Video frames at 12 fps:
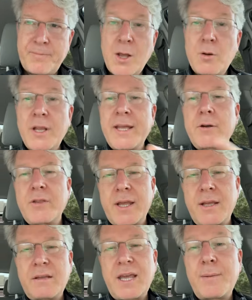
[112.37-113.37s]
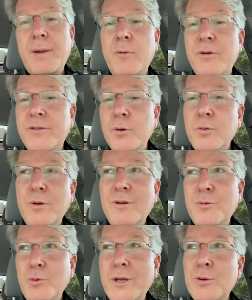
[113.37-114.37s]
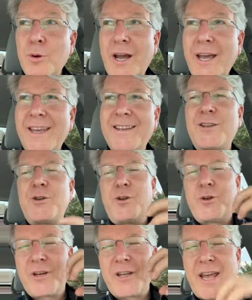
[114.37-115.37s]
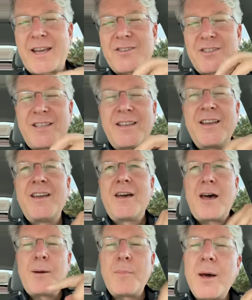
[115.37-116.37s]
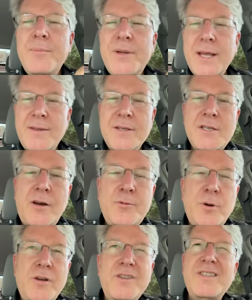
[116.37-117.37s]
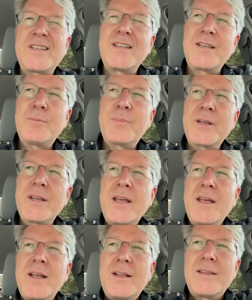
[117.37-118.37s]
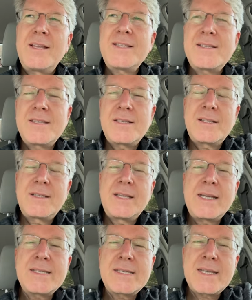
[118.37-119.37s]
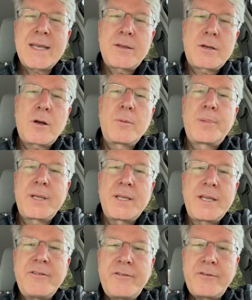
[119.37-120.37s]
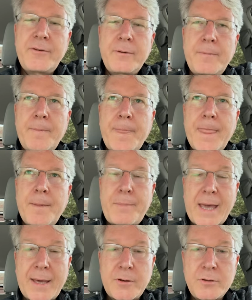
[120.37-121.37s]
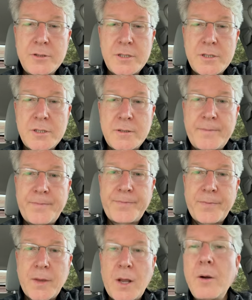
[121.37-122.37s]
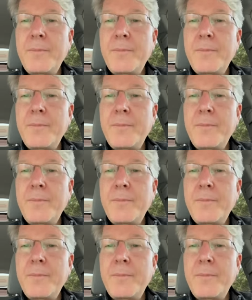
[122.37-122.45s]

now later they came out with the read write, and you you could actually um, update the software on the CD. But let's let's say that our belief patterns, our